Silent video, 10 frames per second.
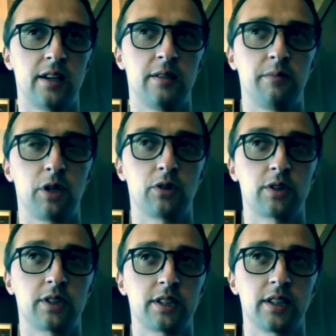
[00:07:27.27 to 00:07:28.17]

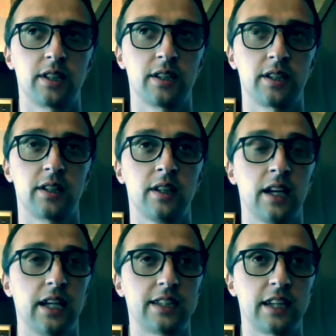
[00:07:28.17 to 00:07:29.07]
Because,
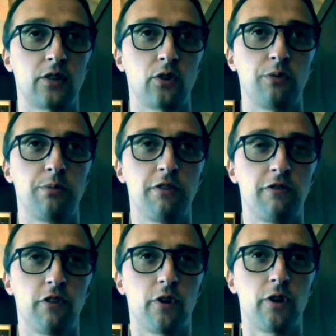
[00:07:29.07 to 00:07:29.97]
as I told
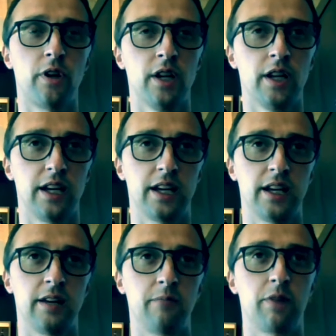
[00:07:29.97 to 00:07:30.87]
before,
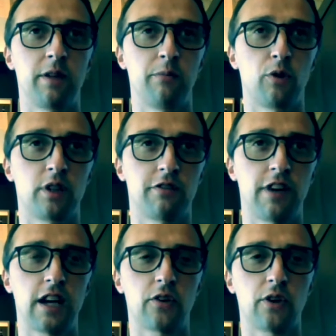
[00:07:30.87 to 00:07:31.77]
the
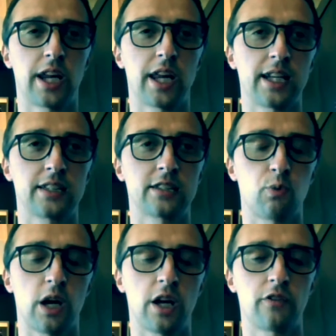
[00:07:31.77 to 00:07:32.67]
Montefalco area is
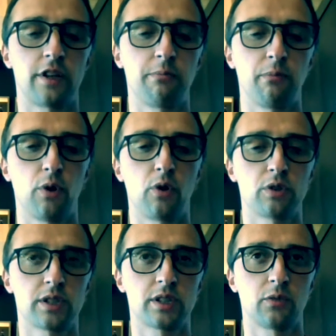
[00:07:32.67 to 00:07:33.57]
one of the
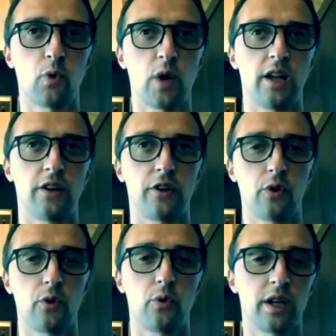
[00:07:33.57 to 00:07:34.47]
most
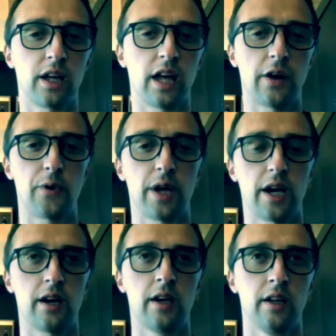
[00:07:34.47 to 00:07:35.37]
well-known
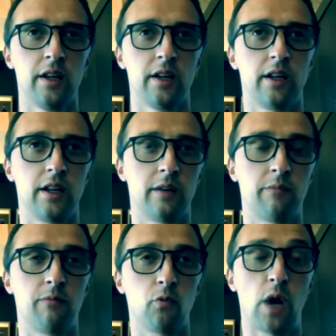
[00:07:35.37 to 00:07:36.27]
area,
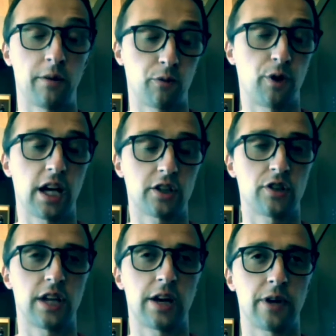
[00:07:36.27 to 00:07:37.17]
wine
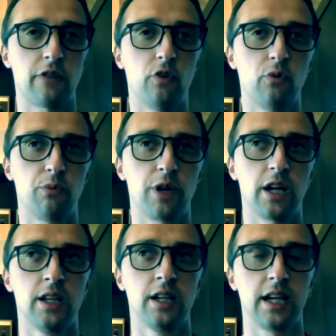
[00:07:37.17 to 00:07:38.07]
production area of
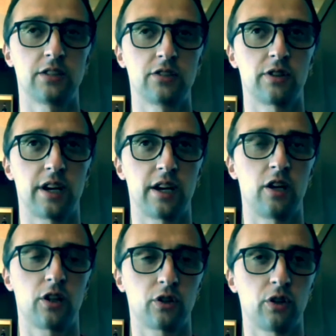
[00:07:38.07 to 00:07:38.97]
Umbria, and so there are a
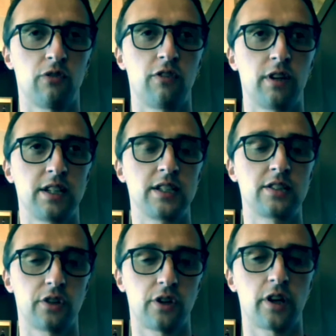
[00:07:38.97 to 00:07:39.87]
lot of
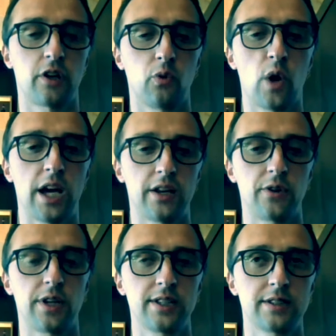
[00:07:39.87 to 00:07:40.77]
historical
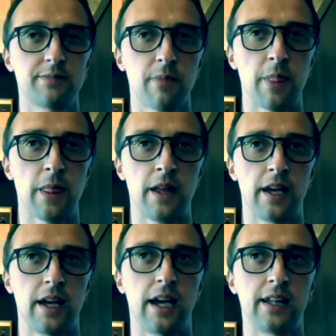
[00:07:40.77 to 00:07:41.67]
wineries,
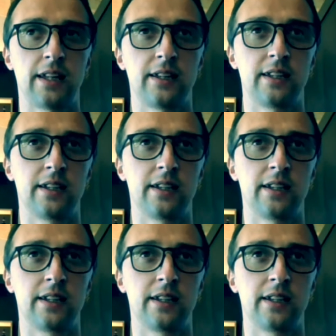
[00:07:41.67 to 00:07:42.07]
and